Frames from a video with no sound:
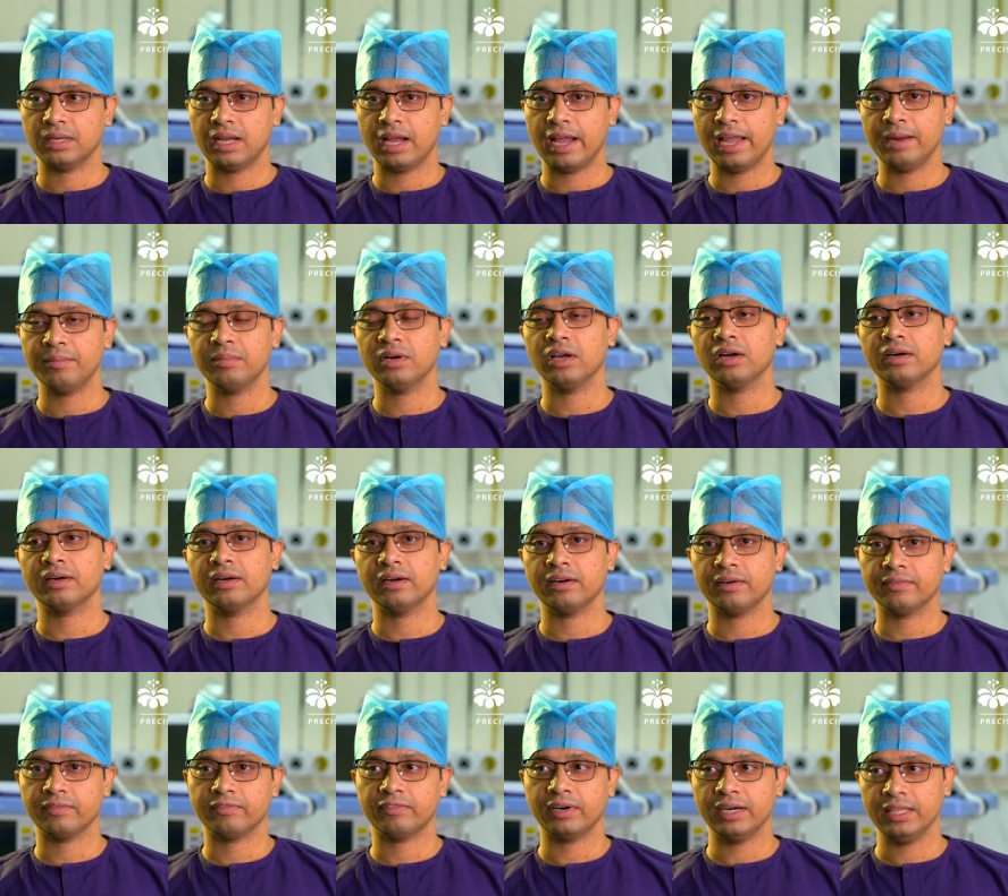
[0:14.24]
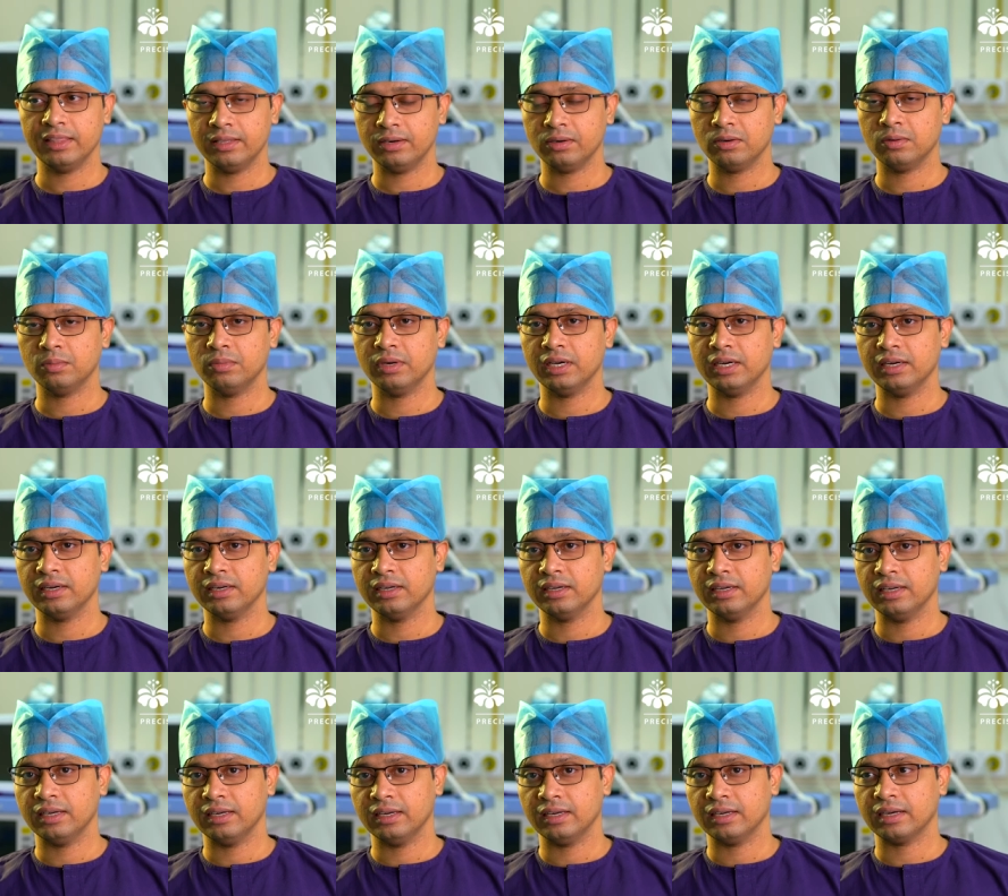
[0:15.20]
I am Dr. Phanindra Kumar,
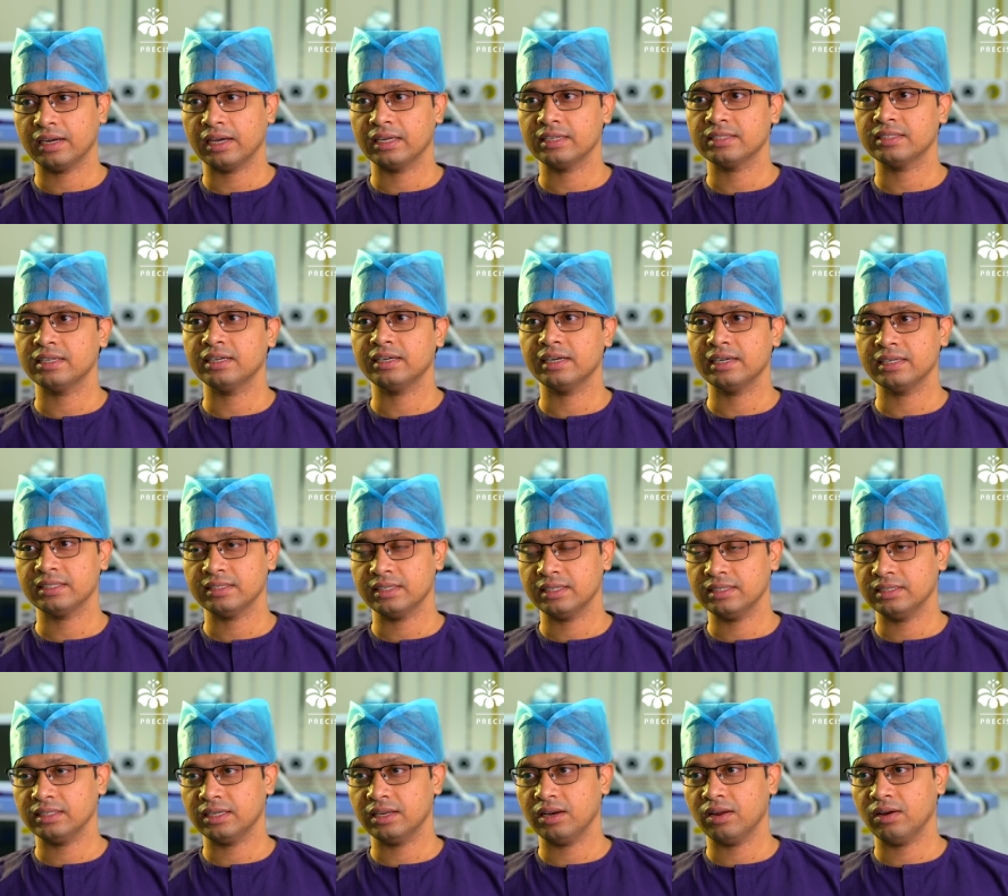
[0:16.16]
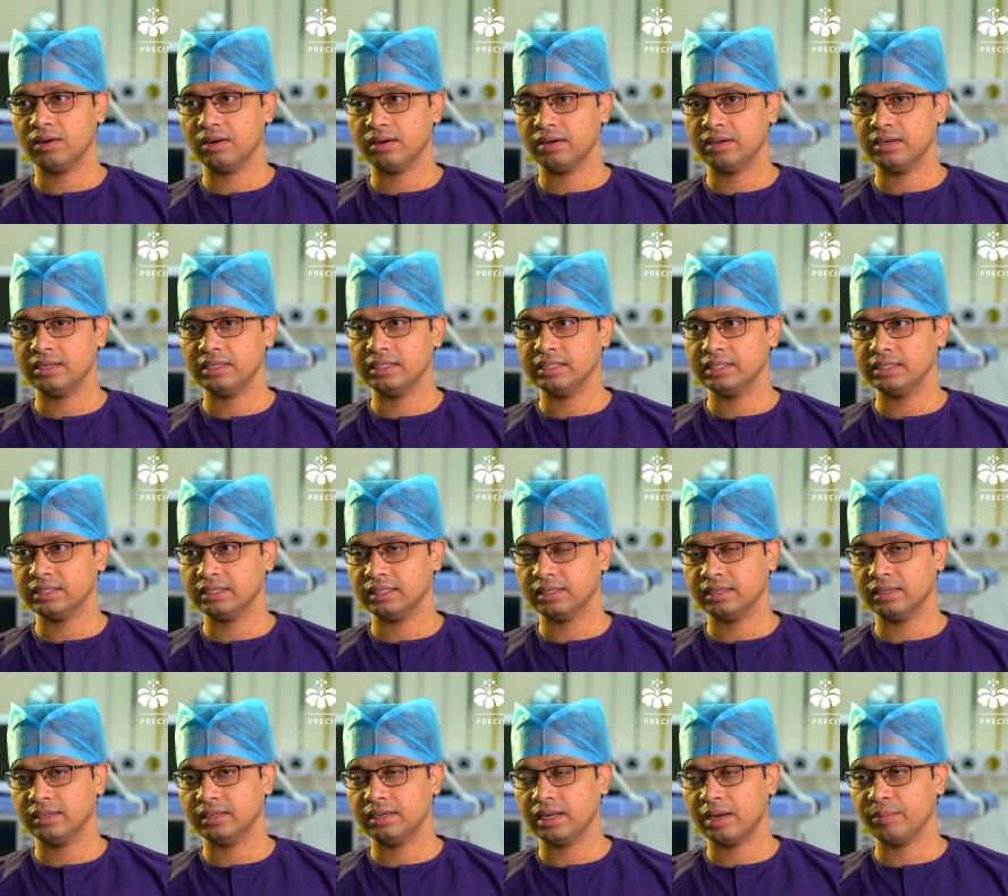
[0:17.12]
consultant surgical oncologist
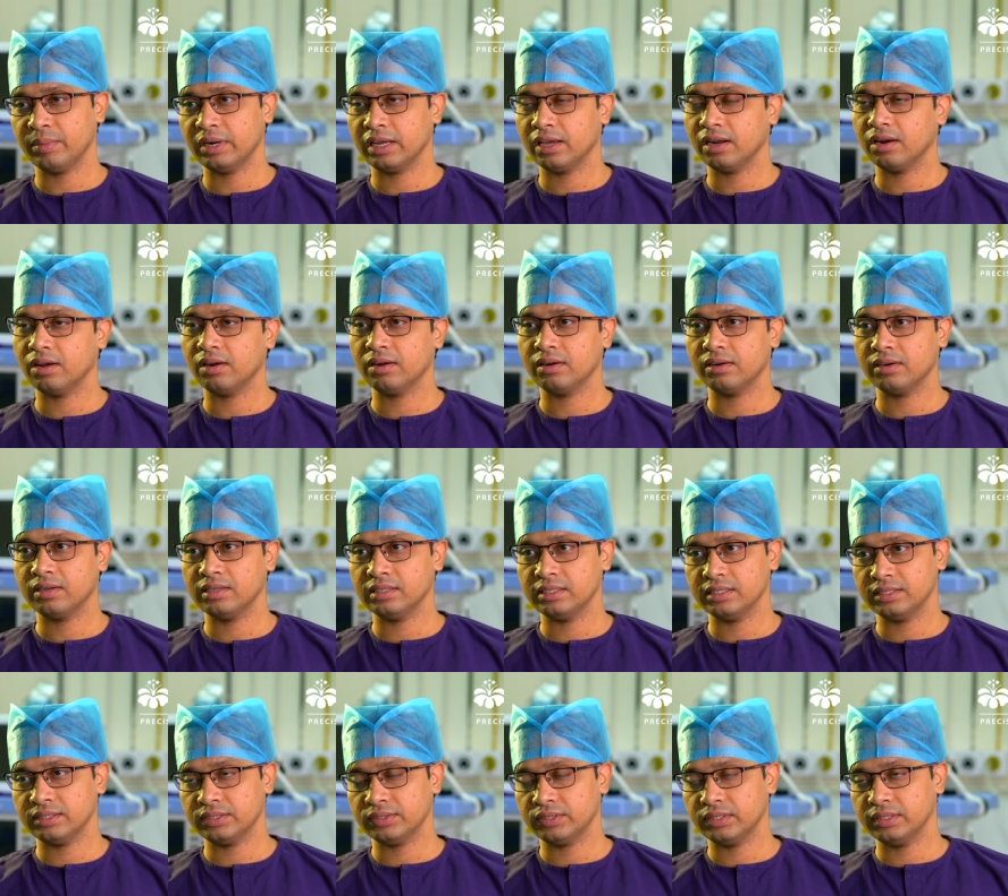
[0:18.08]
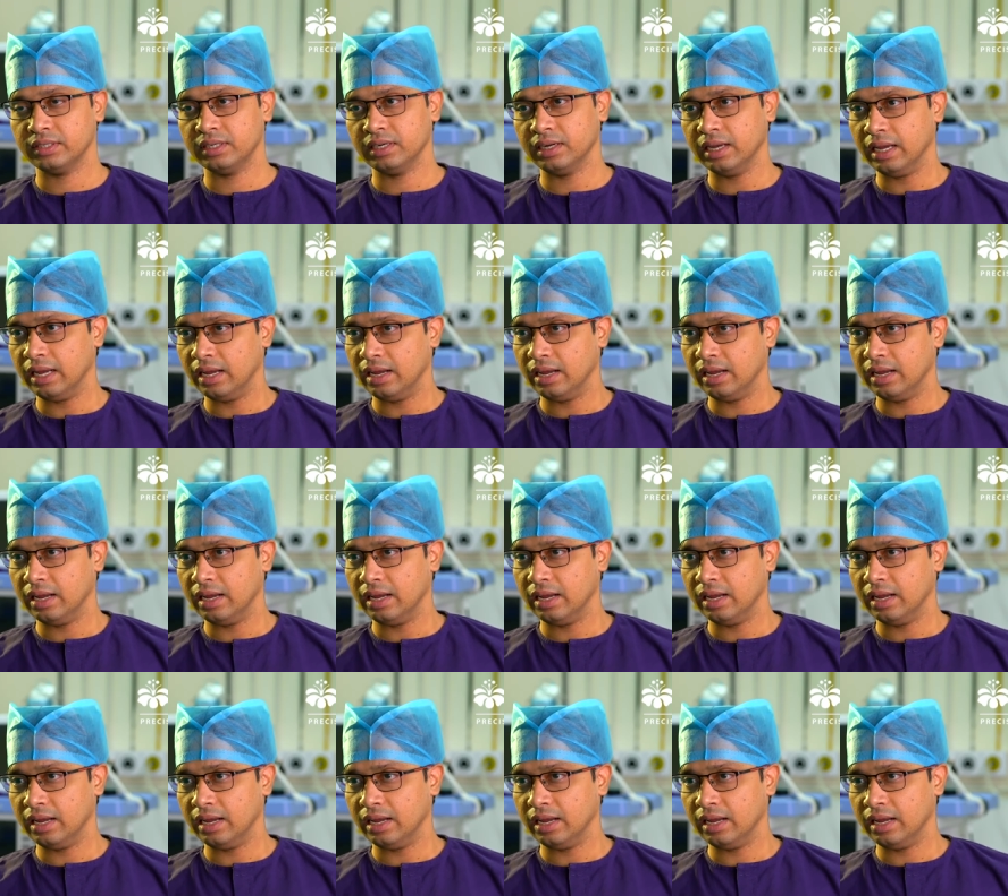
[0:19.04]
in American Oncology Institute.